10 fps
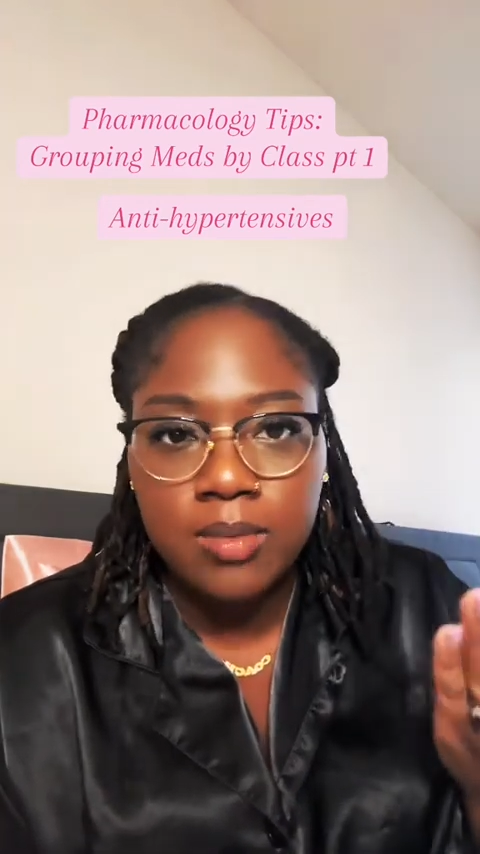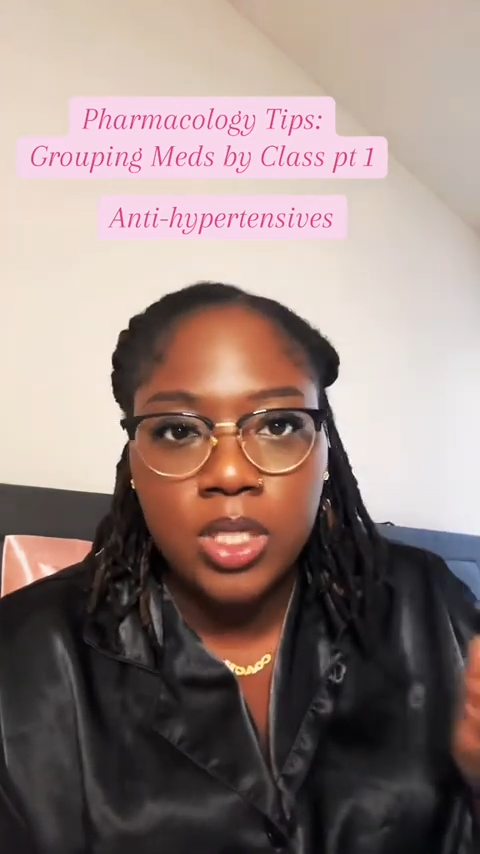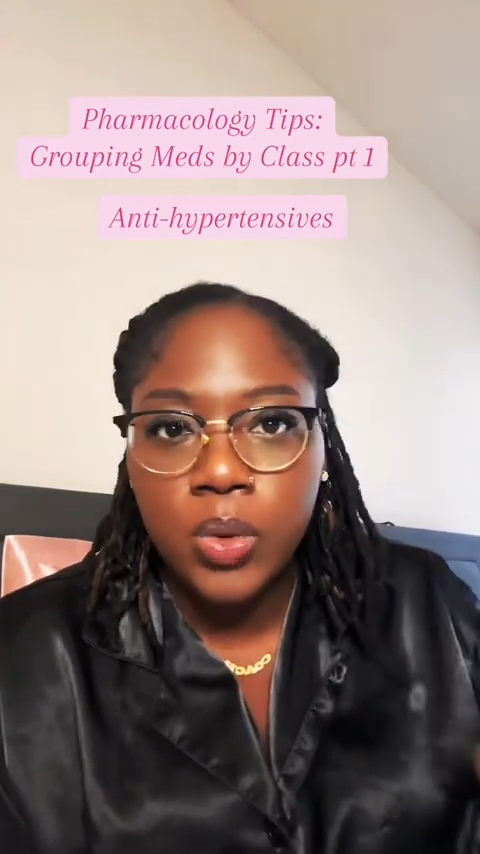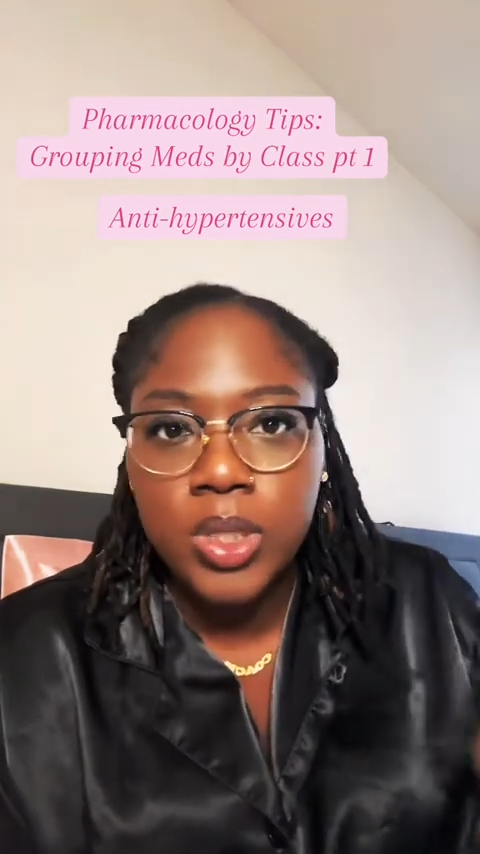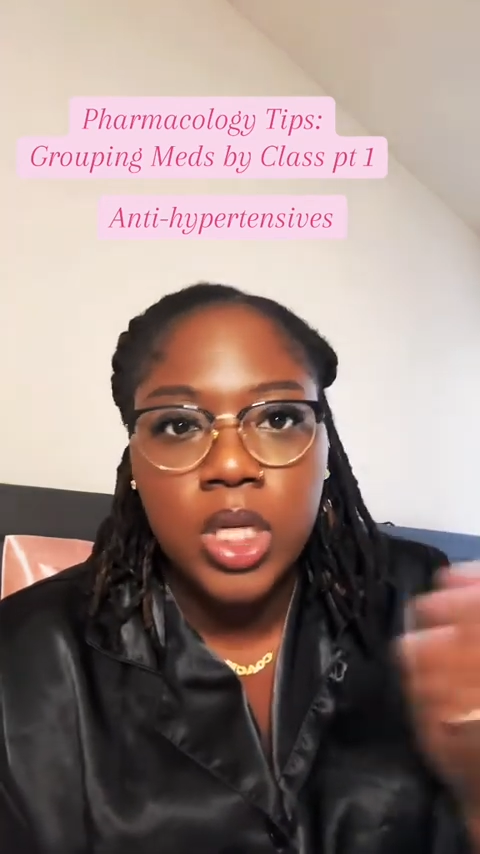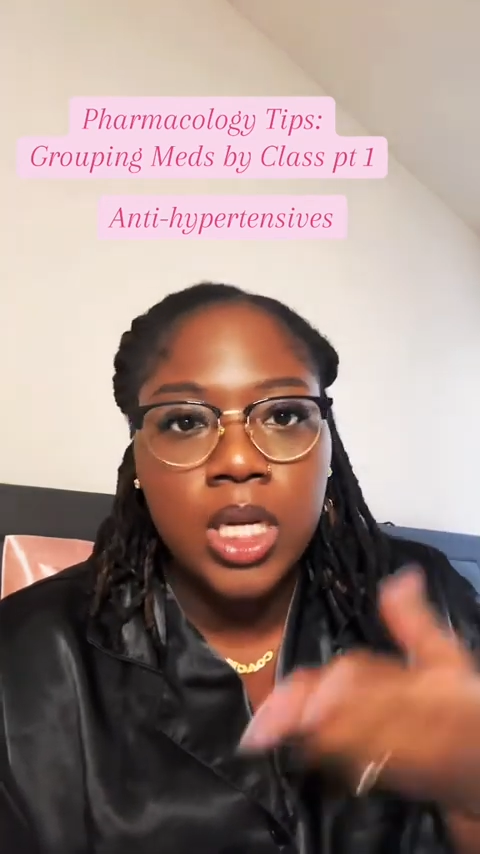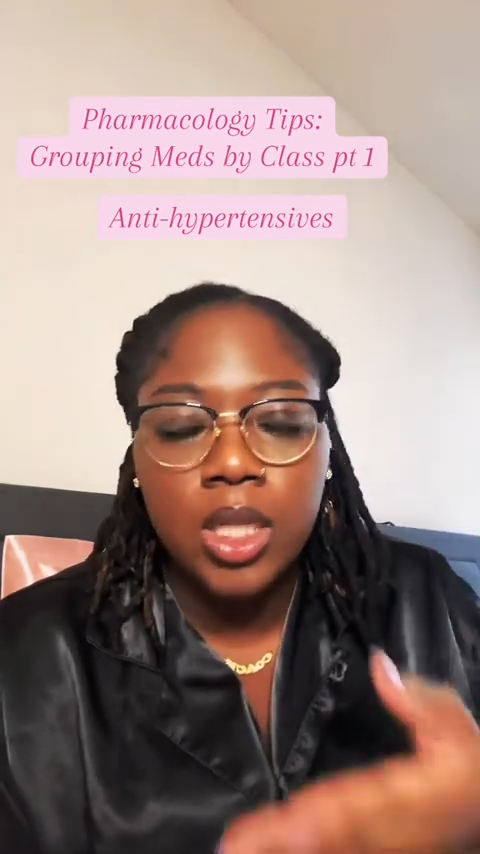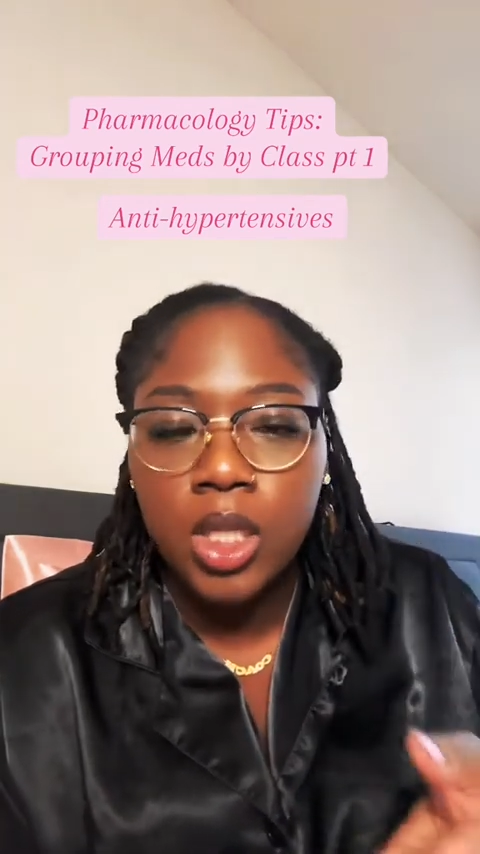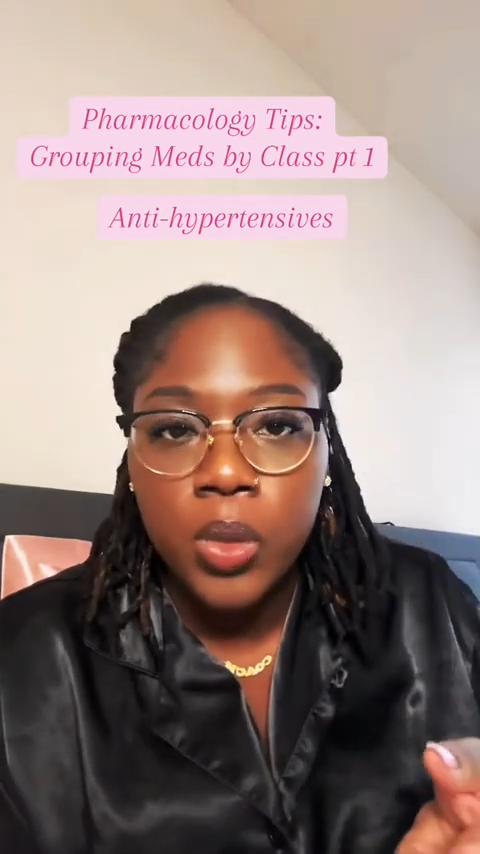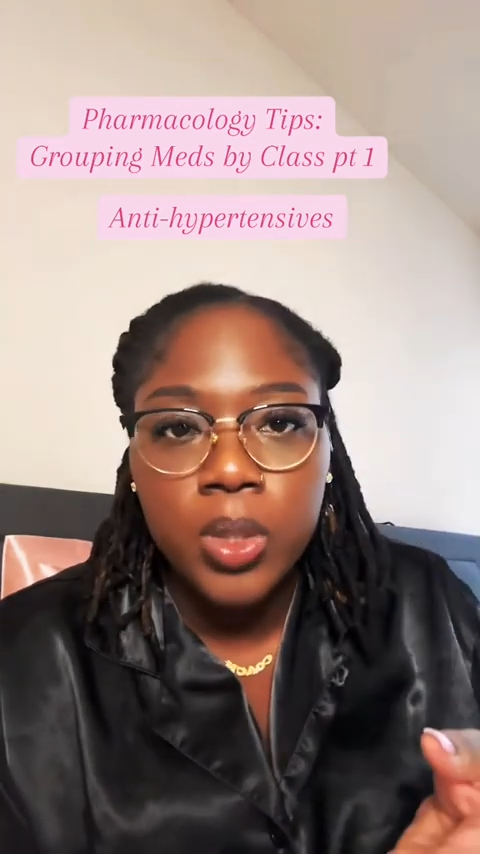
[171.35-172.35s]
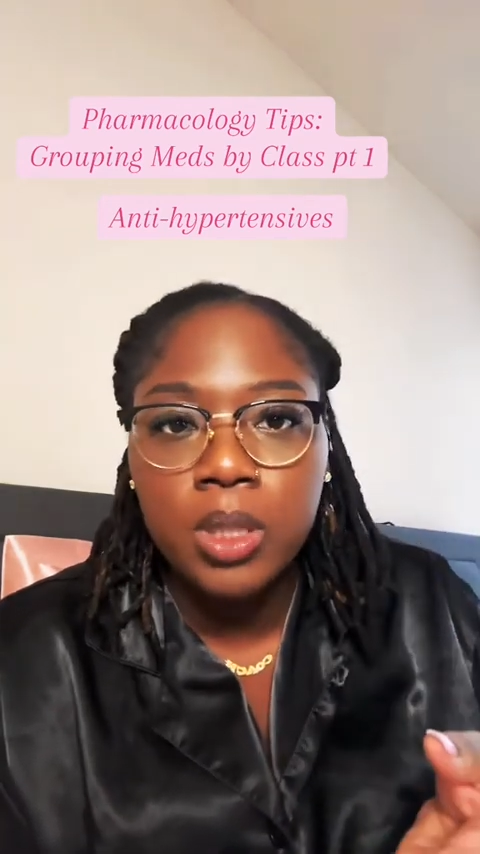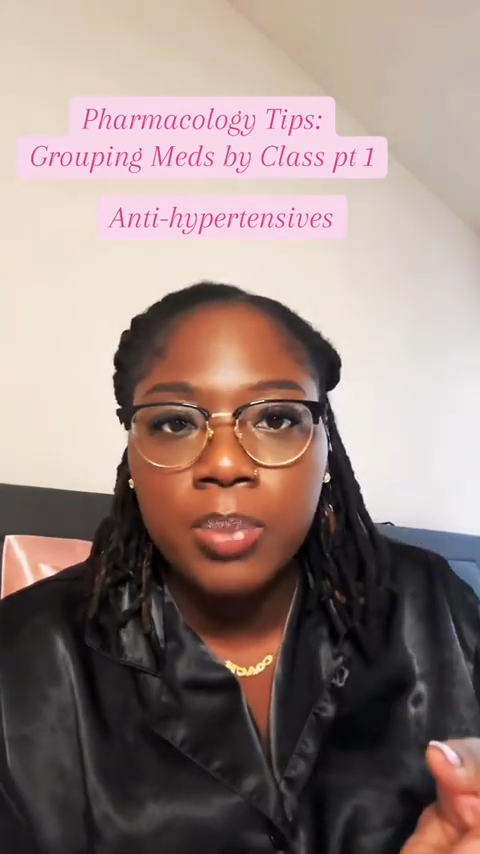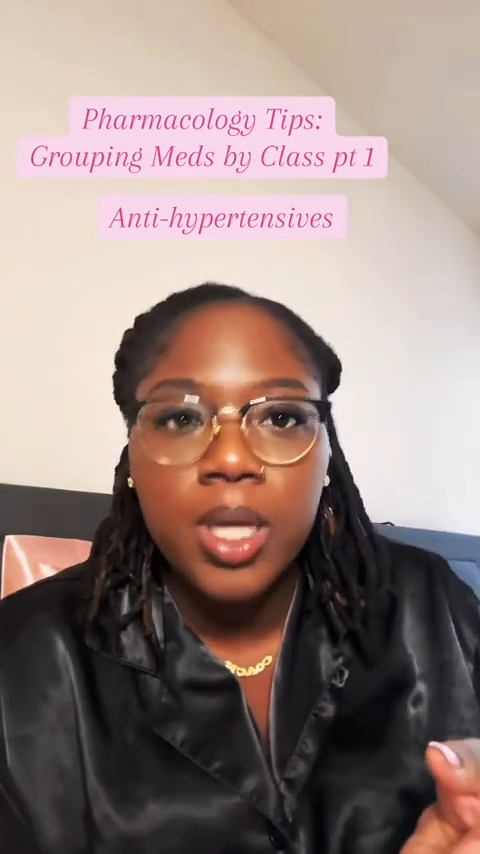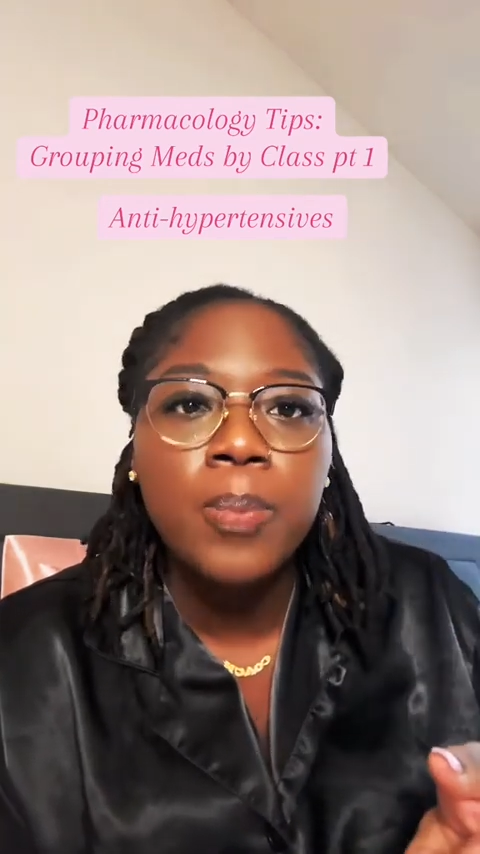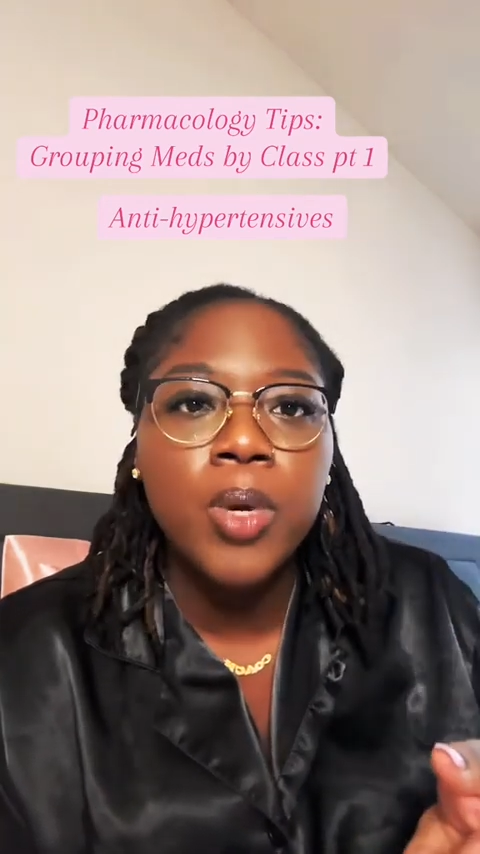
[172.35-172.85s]
so it's going to lower the
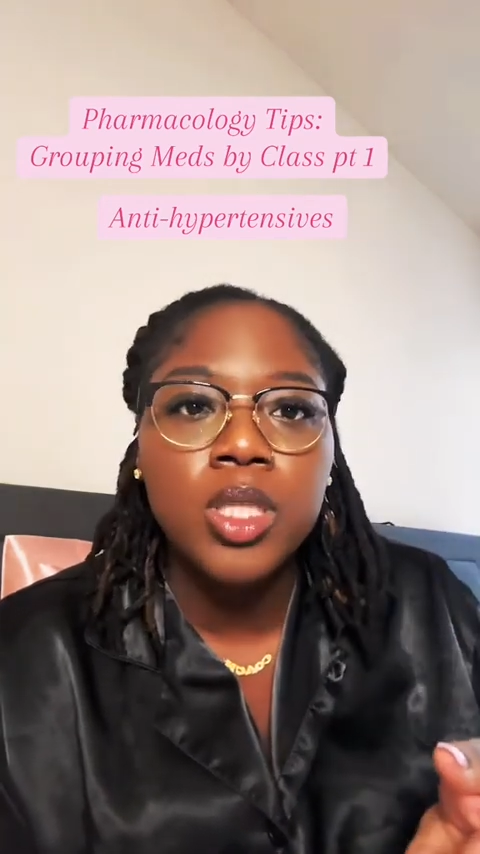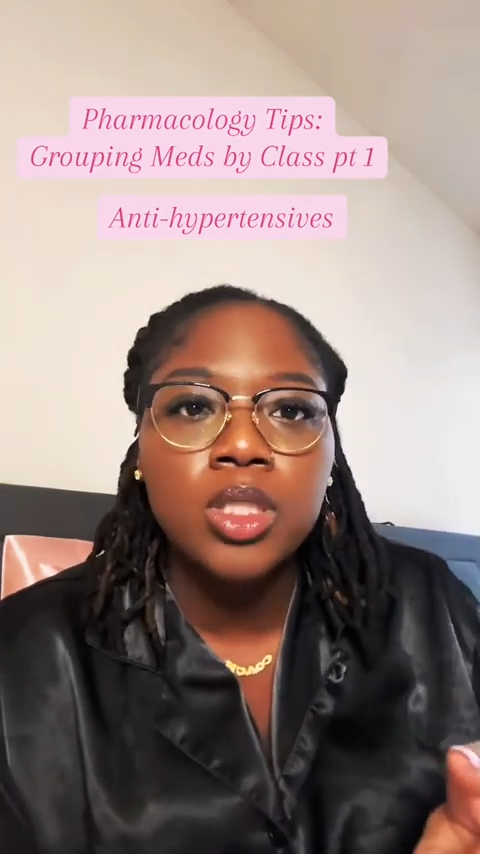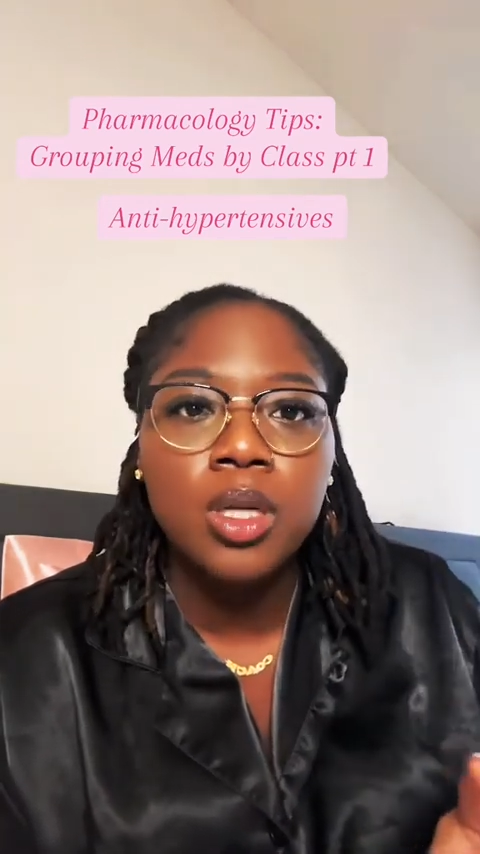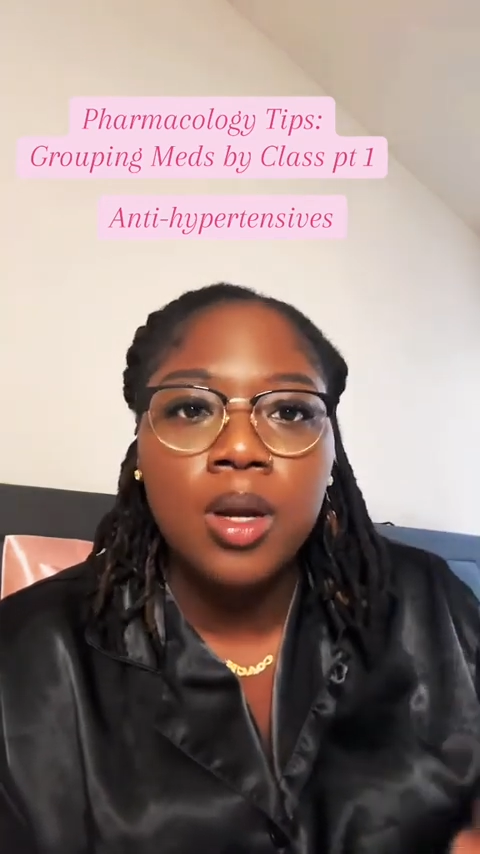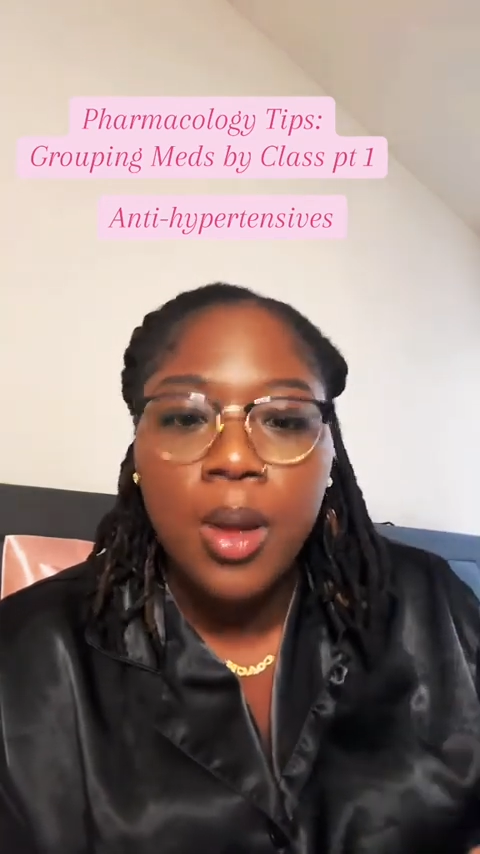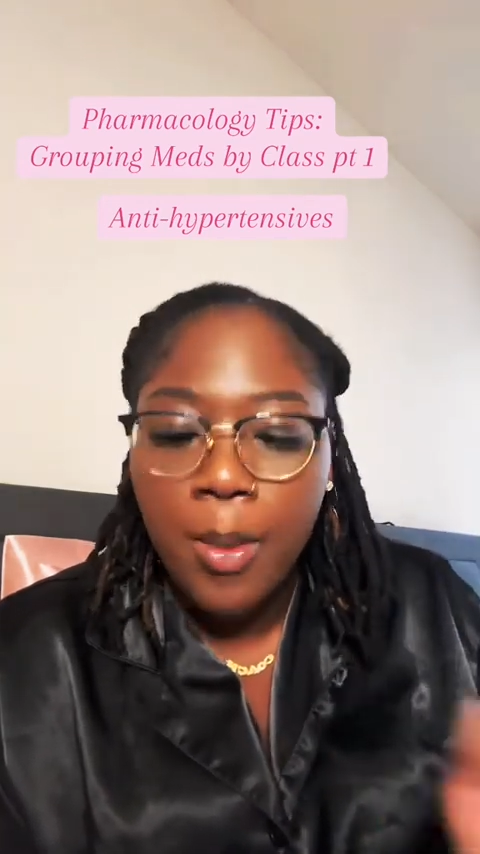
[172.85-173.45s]
blood pressure,